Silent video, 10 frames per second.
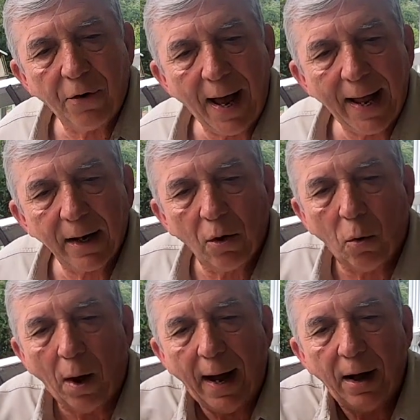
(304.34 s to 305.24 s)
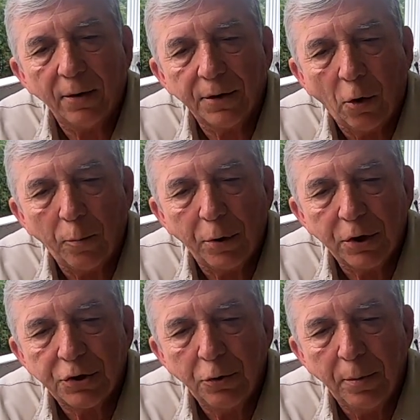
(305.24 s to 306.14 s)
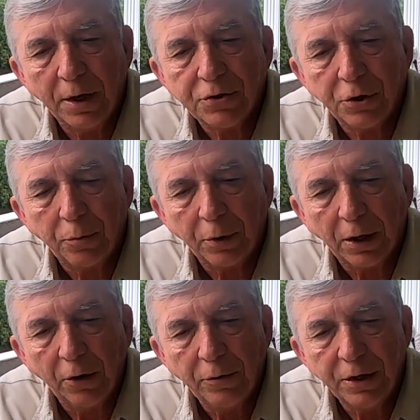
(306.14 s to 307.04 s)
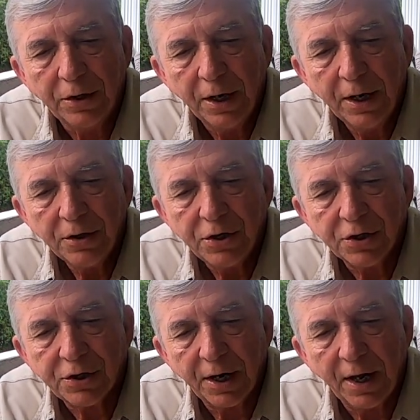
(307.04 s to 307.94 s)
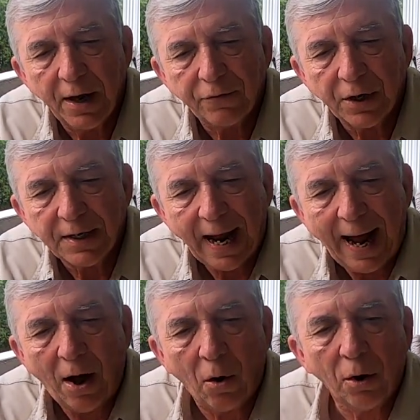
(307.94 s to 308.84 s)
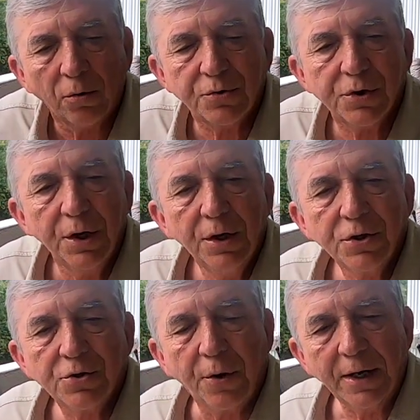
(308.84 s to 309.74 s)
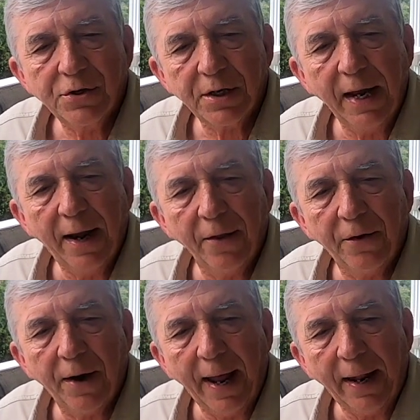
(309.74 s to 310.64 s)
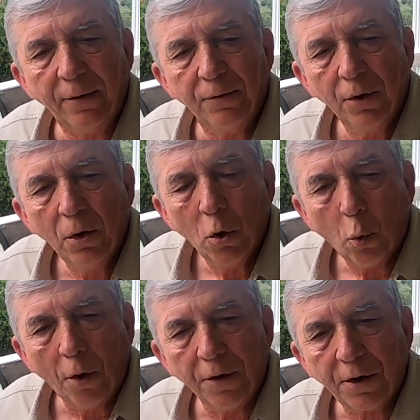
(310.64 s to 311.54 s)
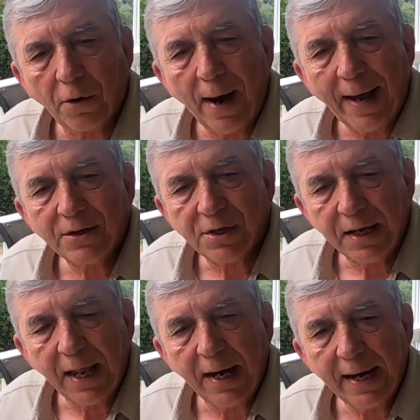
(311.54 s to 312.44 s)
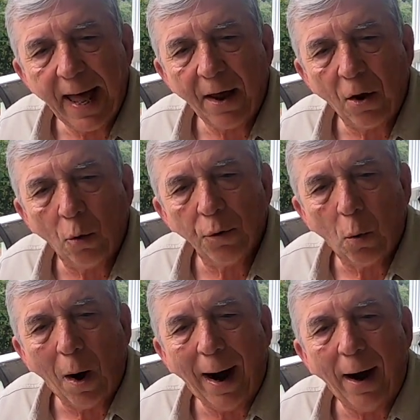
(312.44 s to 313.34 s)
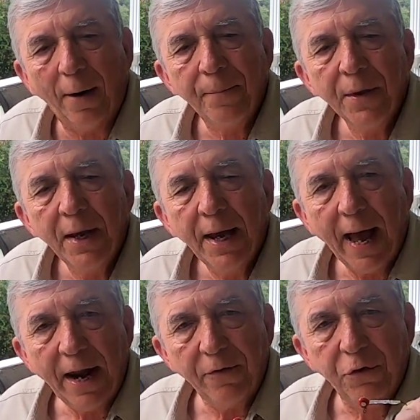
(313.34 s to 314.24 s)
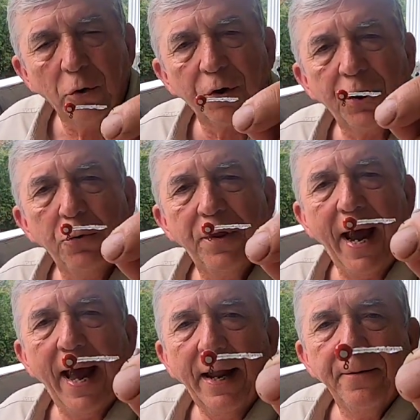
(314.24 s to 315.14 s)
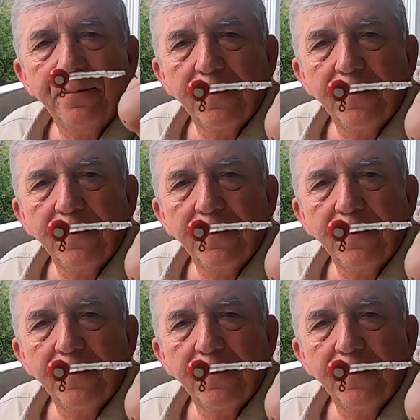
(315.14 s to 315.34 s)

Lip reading: dry a little while. Don't put too much super glue, just enough to tie all those strings together and where there are cracks to get it down on the wire. And if you'll do that,